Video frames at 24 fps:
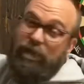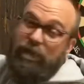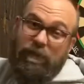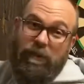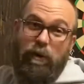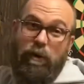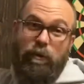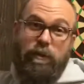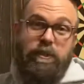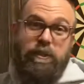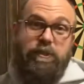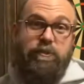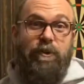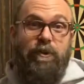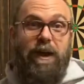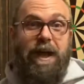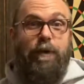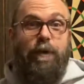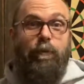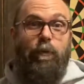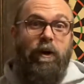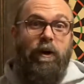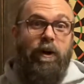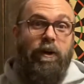to go into
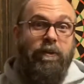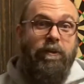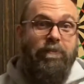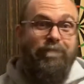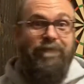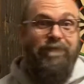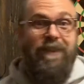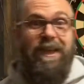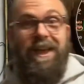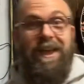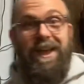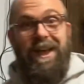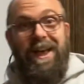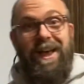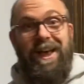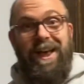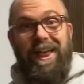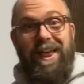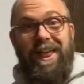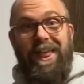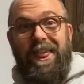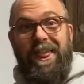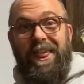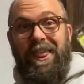drywall.
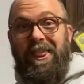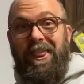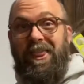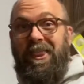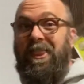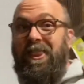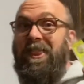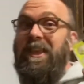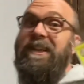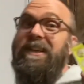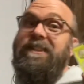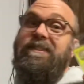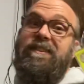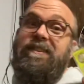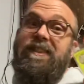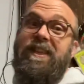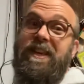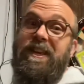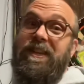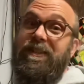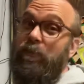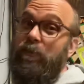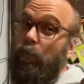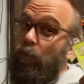These
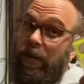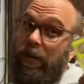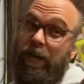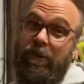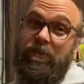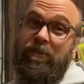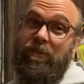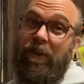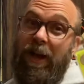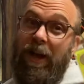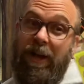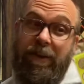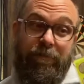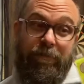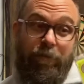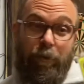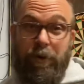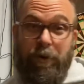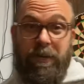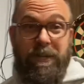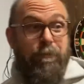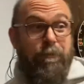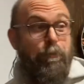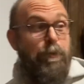things we are trying for
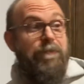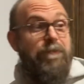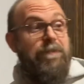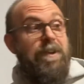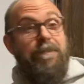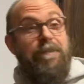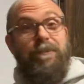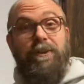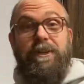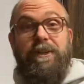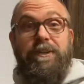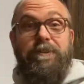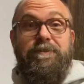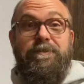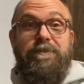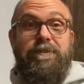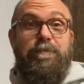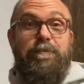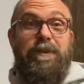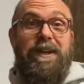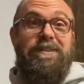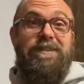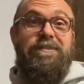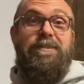you. We've never used them,
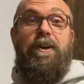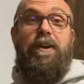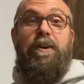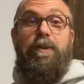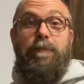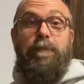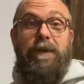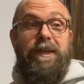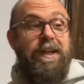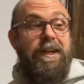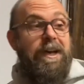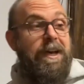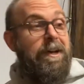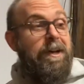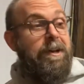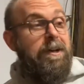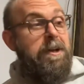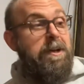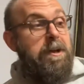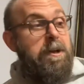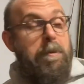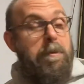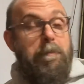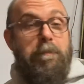but I saw them at a uh,
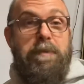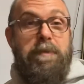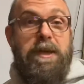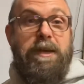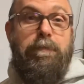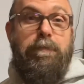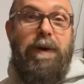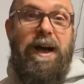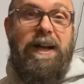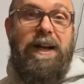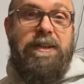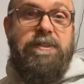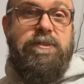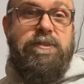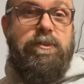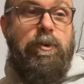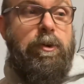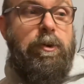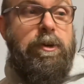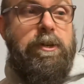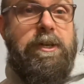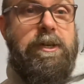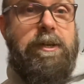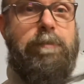Big box
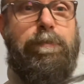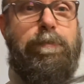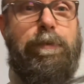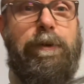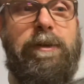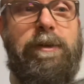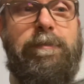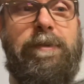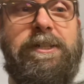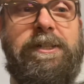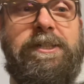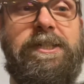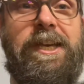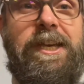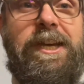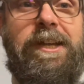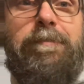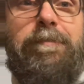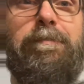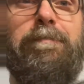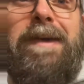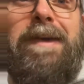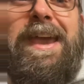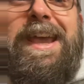store, you can pretty much get
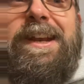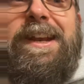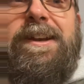them. Made